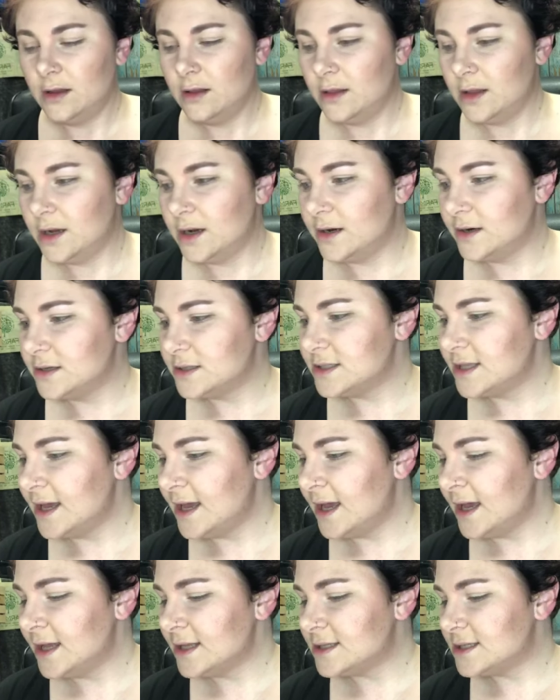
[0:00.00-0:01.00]
There's
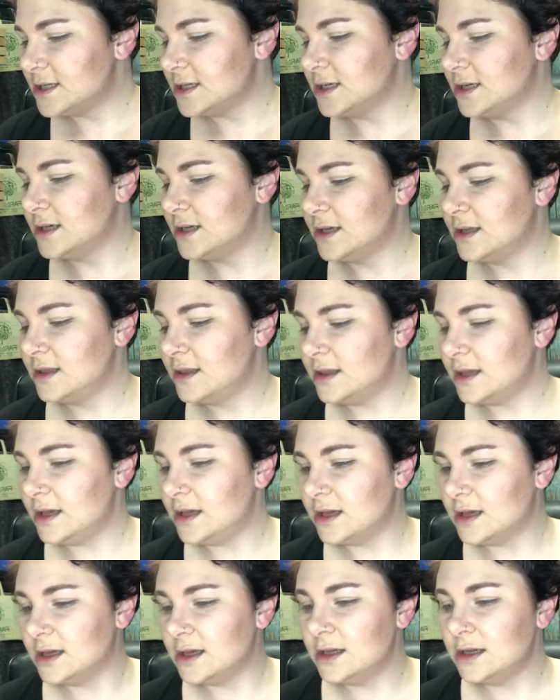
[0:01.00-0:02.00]
that.
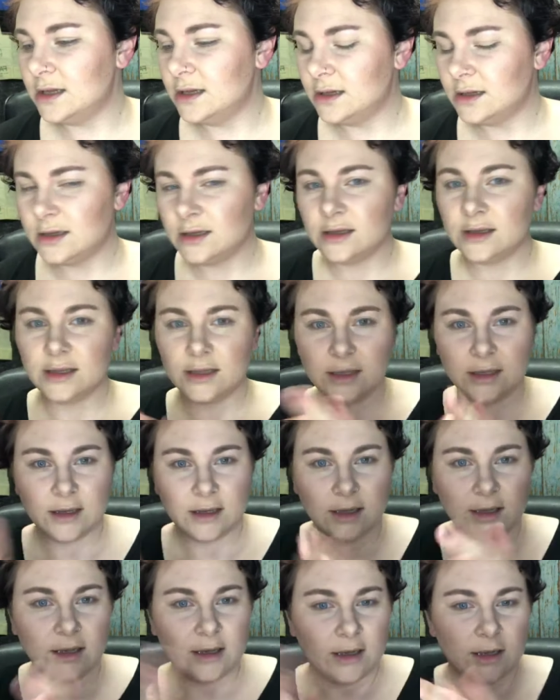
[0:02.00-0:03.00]
Then,
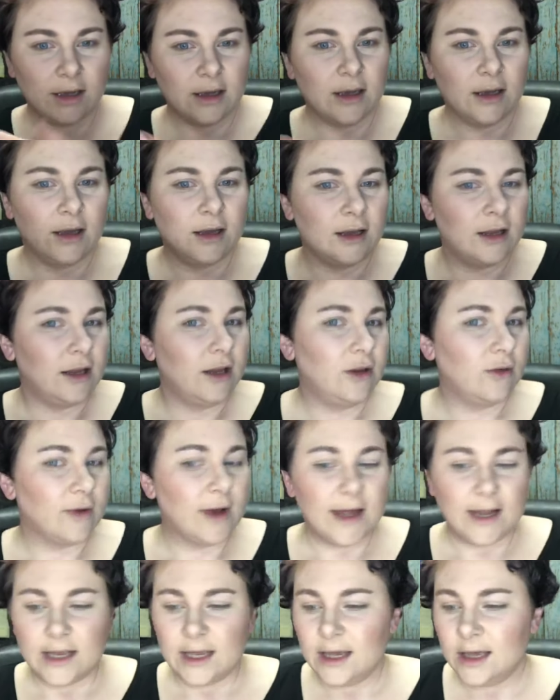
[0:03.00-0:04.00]
you
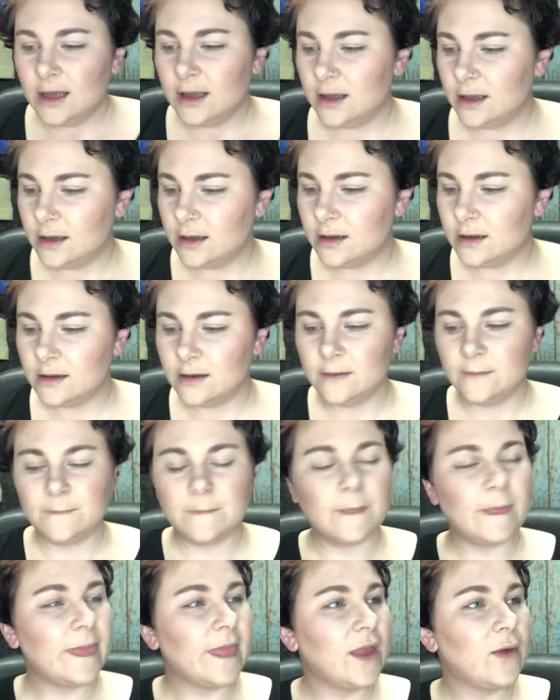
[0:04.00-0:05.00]
ready?
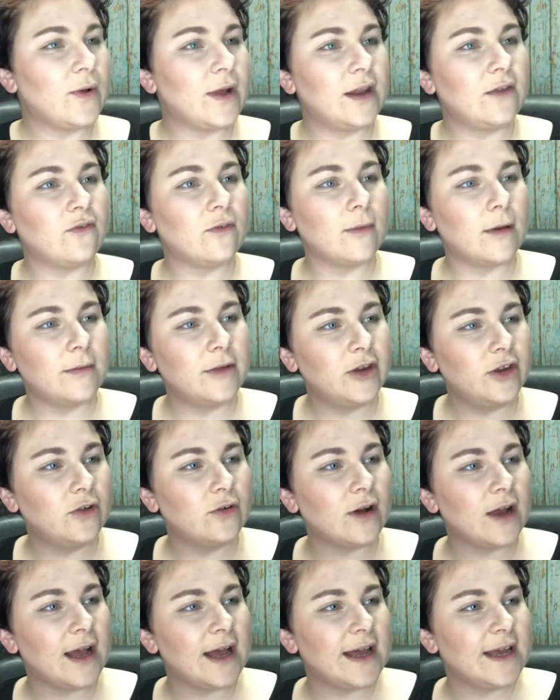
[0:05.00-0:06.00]
You ready for mommy to do
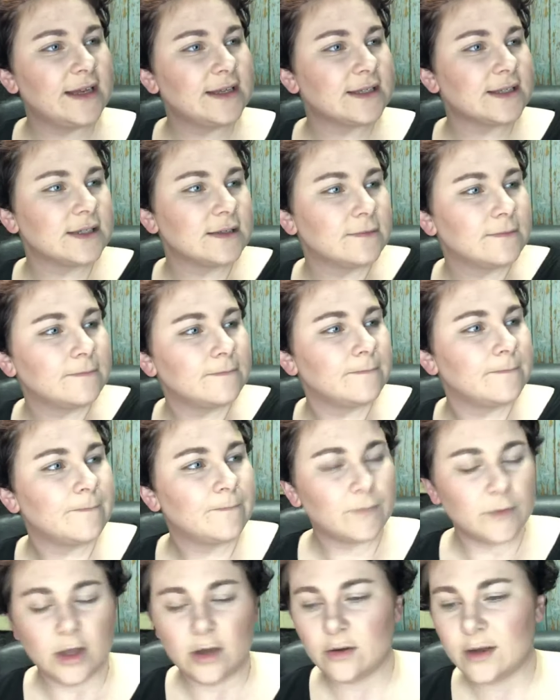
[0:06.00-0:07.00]
her eyes?
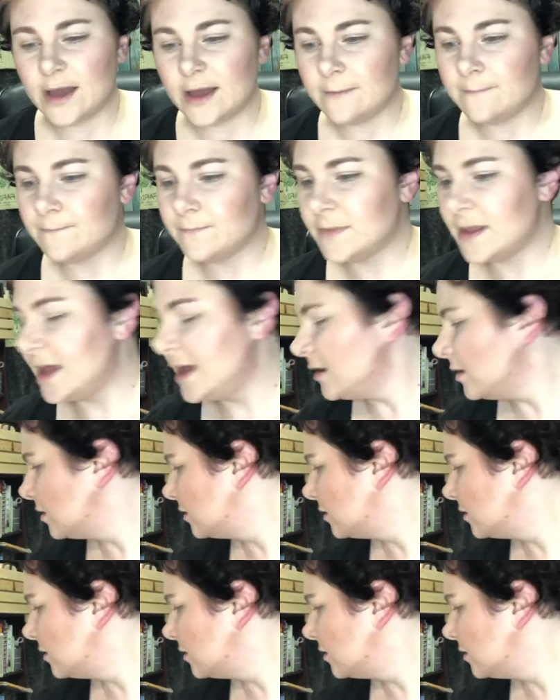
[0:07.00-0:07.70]
Yes. Okay, hang